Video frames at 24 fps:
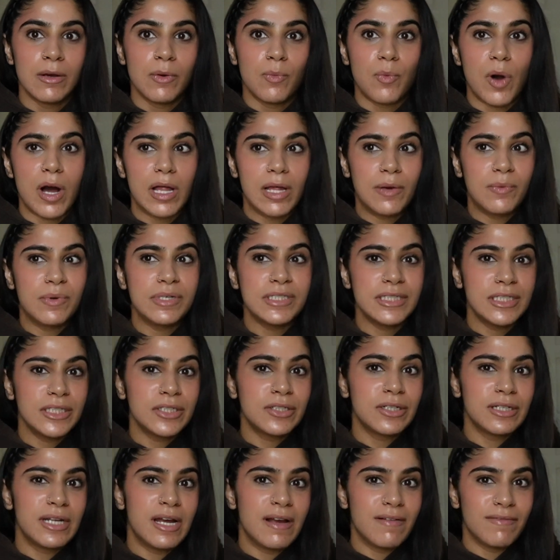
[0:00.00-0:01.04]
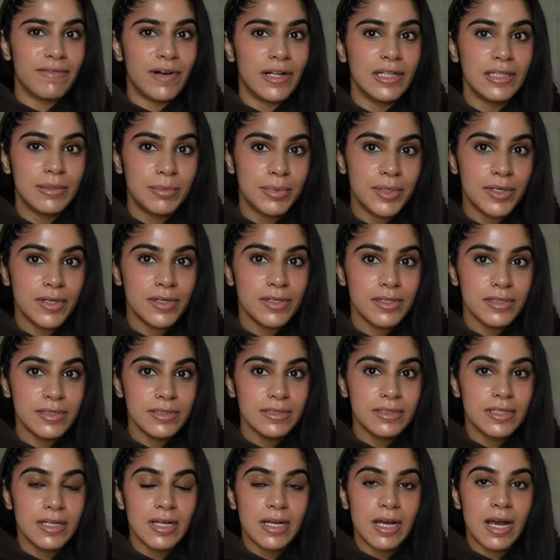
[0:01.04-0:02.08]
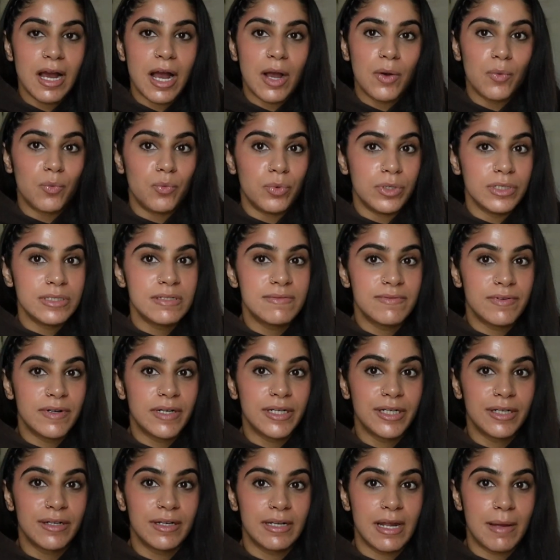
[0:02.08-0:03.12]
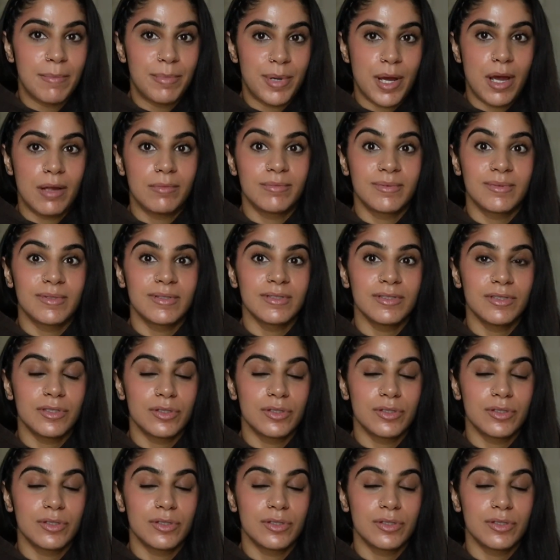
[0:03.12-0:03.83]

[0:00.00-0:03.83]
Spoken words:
while I wasn't good at volleyball, I was very good at badminton.